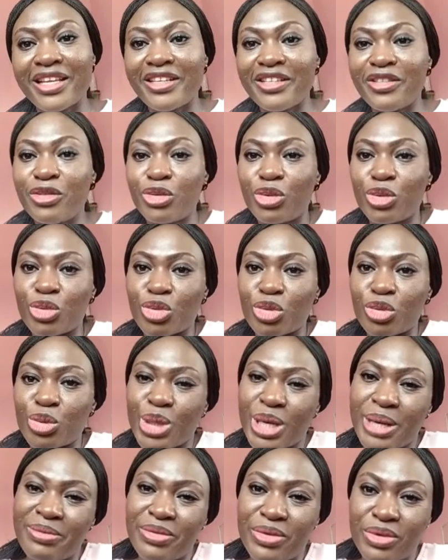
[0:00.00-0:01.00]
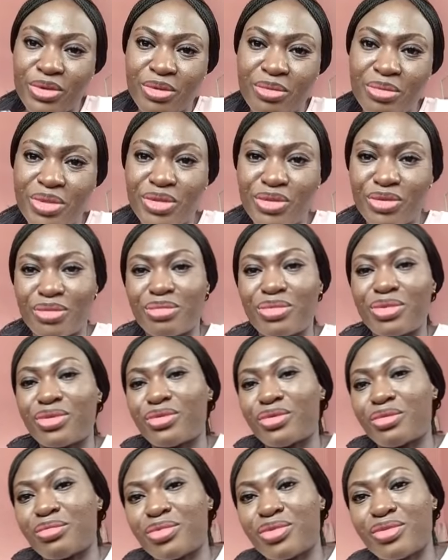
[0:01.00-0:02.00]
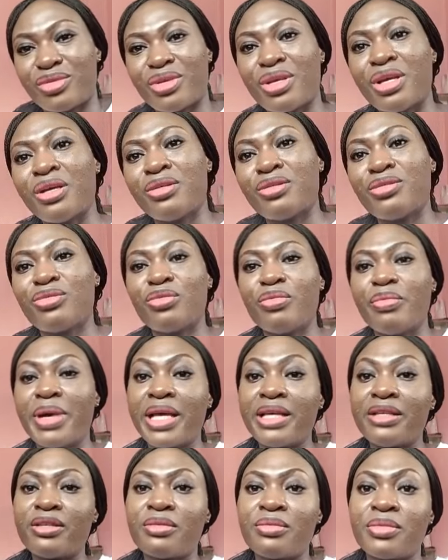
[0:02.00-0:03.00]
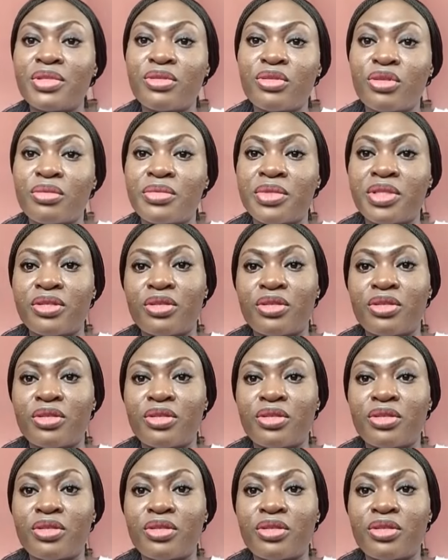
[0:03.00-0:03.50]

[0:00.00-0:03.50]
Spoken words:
telling you to subscribe for something, to buy something.